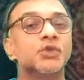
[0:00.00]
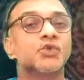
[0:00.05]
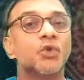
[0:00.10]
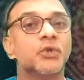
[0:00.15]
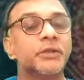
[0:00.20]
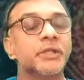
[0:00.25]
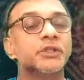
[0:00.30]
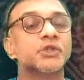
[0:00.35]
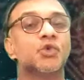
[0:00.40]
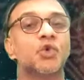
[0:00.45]

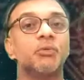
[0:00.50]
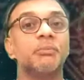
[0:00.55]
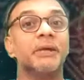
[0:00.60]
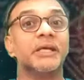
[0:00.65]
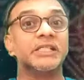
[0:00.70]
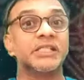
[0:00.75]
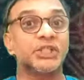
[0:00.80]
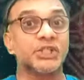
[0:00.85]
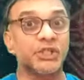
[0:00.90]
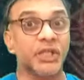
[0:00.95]
So this could
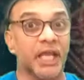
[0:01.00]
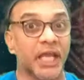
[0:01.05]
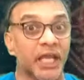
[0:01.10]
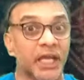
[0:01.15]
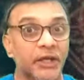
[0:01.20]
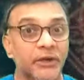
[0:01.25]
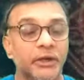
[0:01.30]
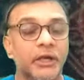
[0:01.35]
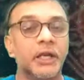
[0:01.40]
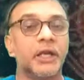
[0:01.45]
be
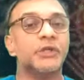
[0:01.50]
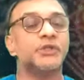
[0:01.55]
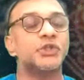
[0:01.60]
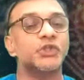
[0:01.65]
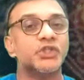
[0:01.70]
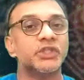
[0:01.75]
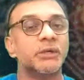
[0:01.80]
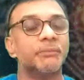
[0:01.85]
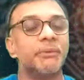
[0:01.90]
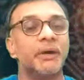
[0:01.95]
staying
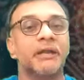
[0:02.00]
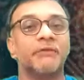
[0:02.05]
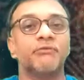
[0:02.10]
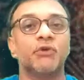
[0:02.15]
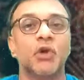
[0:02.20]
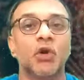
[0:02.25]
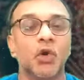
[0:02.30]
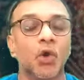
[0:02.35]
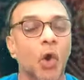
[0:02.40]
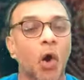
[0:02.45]
relationship and
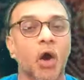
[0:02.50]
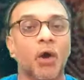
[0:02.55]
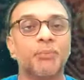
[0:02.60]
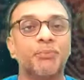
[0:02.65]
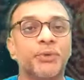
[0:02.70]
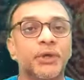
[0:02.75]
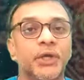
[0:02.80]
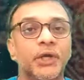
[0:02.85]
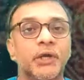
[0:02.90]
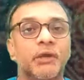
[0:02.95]
for a long
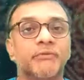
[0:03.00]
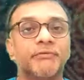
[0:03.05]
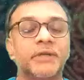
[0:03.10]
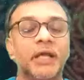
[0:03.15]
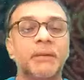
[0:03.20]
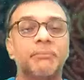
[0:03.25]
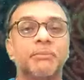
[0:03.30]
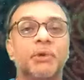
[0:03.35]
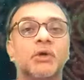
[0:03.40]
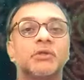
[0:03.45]
period of
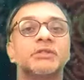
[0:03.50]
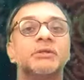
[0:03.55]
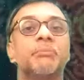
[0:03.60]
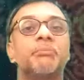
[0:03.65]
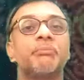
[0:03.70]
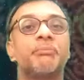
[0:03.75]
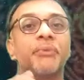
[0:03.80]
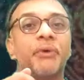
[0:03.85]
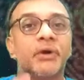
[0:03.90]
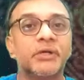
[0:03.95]
time, because the
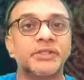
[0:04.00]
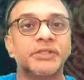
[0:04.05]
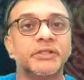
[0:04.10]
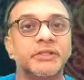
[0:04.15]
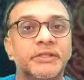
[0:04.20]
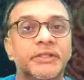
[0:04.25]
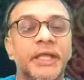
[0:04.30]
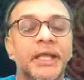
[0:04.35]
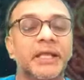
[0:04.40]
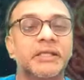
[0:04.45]

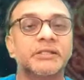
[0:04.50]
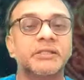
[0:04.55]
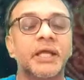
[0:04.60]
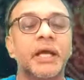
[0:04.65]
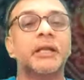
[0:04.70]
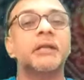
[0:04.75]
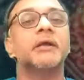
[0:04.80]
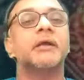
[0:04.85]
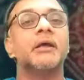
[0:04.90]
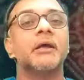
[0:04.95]
person thinks
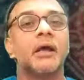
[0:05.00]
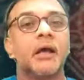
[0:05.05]
that